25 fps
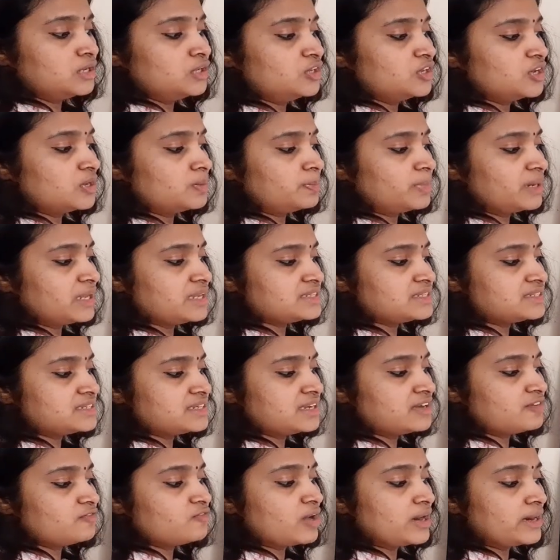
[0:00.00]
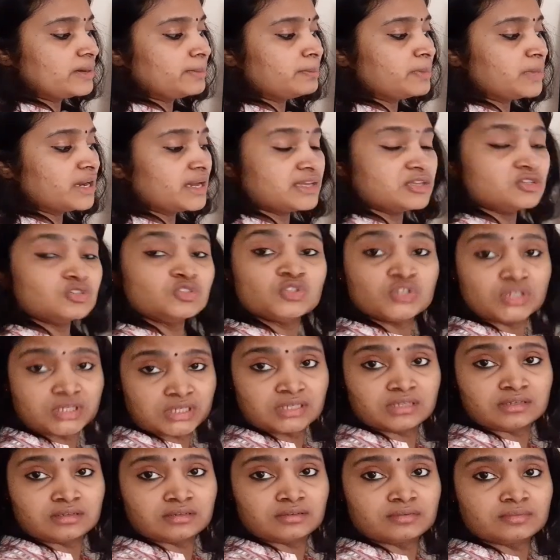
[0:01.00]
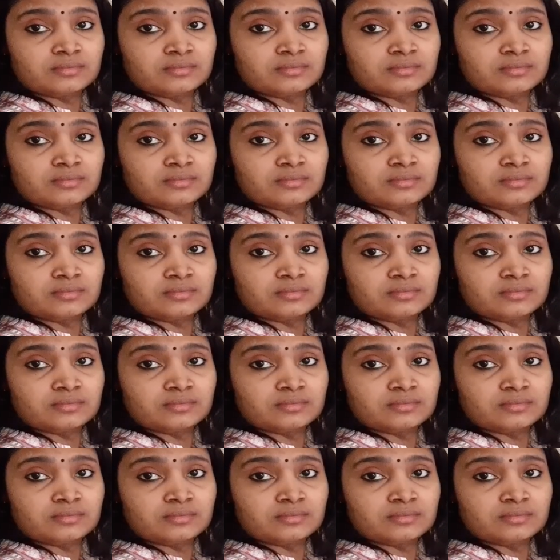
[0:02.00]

you are placing a 1 by g.